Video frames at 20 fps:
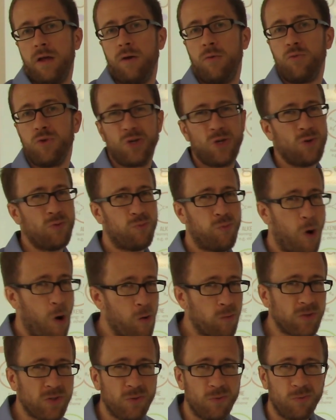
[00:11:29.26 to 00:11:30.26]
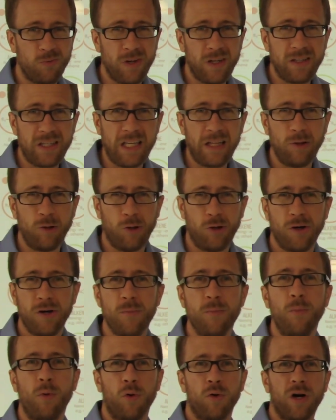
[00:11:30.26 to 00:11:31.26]
You won't really
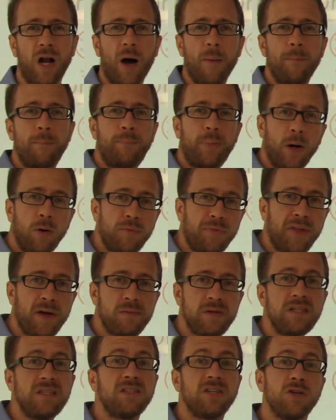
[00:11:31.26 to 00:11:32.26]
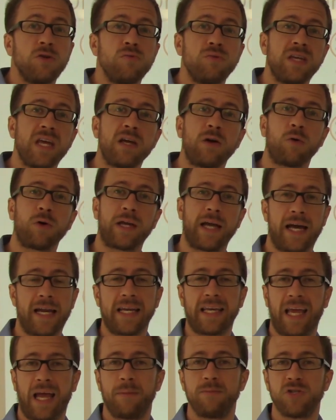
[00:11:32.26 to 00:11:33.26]
learn more about them until you take
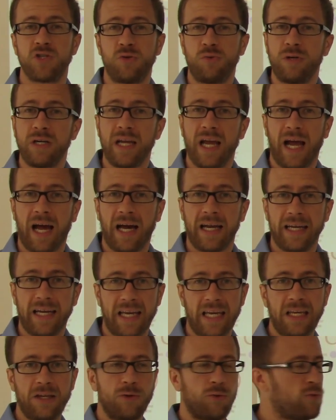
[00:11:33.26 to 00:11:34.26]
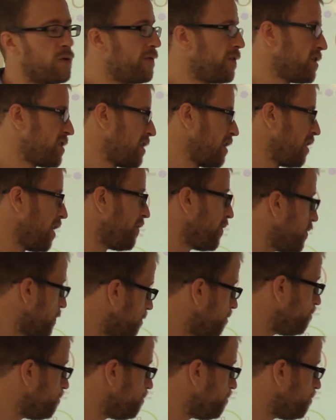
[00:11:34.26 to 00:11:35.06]
organic chemistry at a university level.